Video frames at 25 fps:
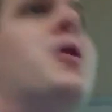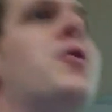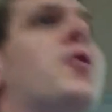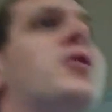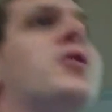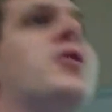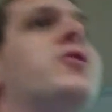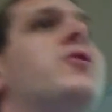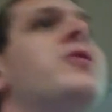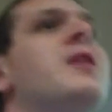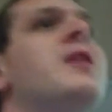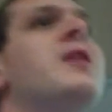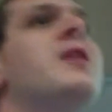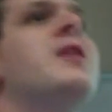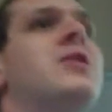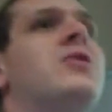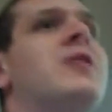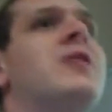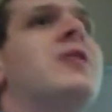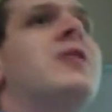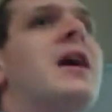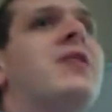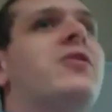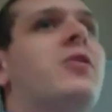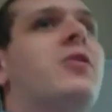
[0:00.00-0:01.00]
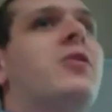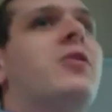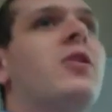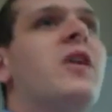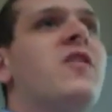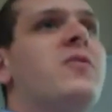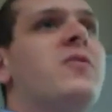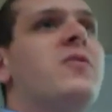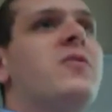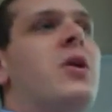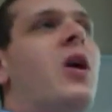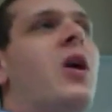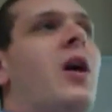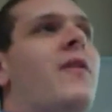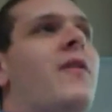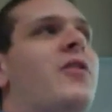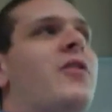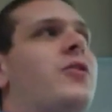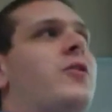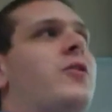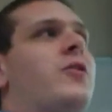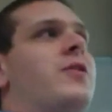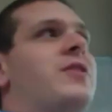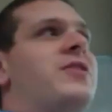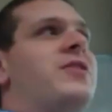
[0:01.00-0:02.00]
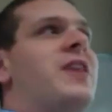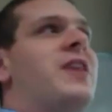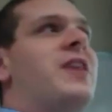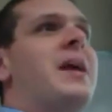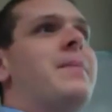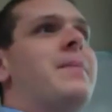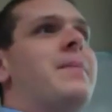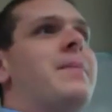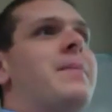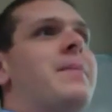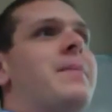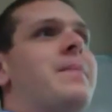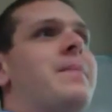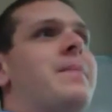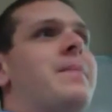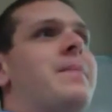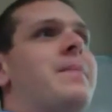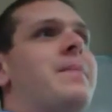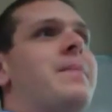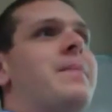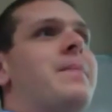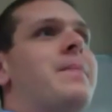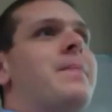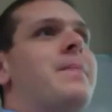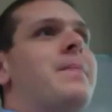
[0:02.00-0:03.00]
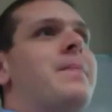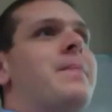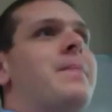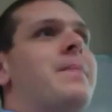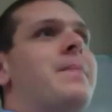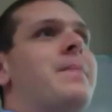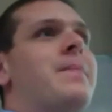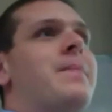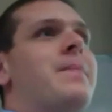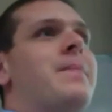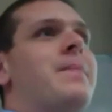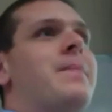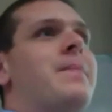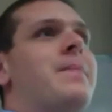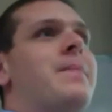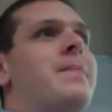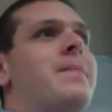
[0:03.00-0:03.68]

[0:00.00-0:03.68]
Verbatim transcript: order to do that under Texas law, you have to be an officer of the state. The